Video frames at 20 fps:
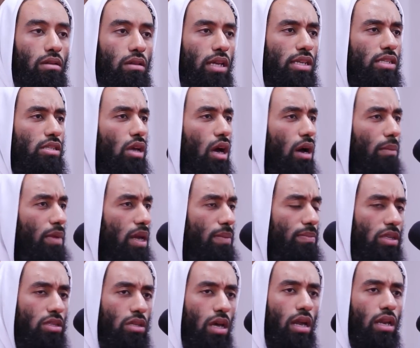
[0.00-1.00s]
They start
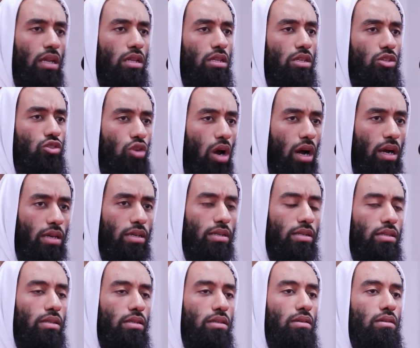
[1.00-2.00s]
maybe turning to
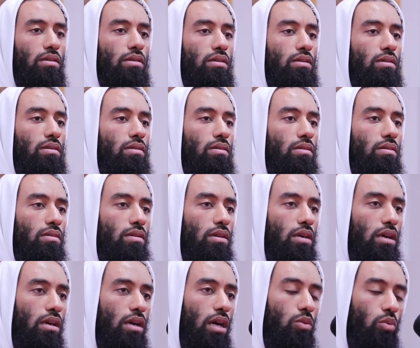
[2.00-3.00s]
drugs
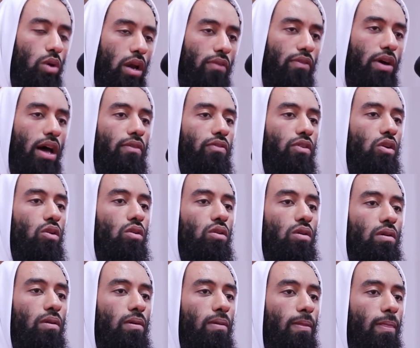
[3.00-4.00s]
and whatever have you.
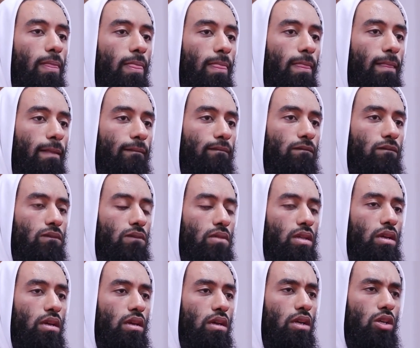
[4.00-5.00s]

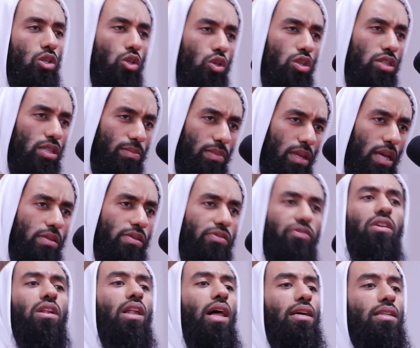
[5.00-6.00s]
Do you sometimes
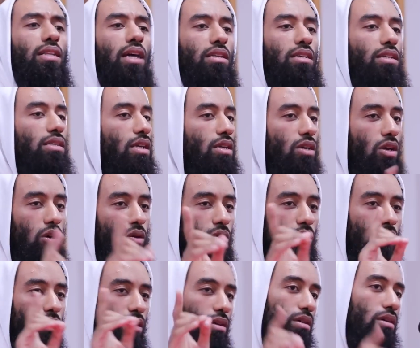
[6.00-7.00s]
feel like that? He said,
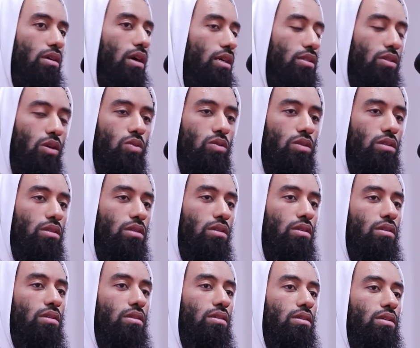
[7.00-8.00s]
No, I don't.
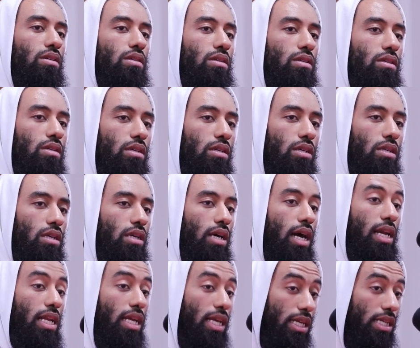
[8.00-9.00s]

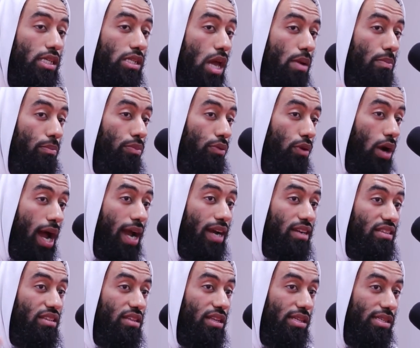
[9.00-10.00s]
And he is a
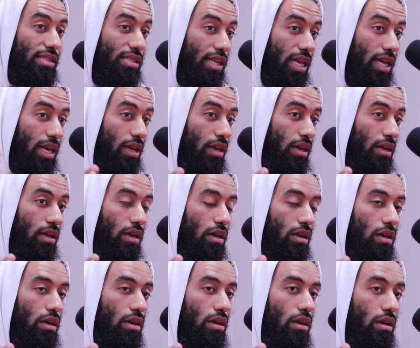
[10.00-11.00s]
practicing
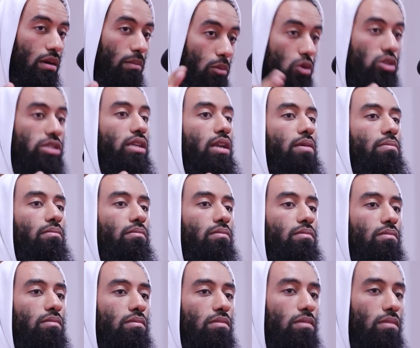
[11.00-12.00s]
Muslim.
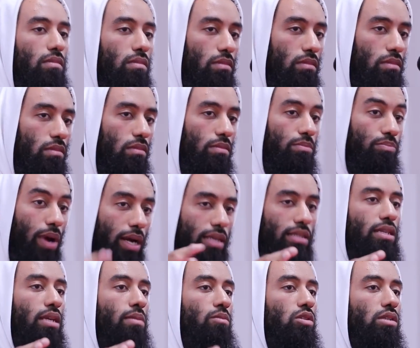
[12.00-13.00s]

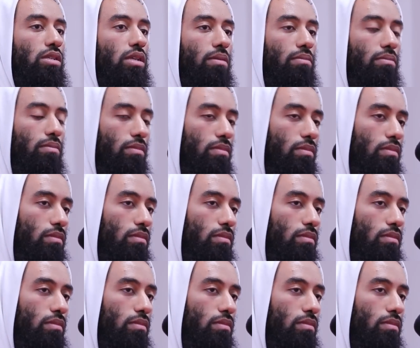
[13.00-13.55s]
Practicing Muslim.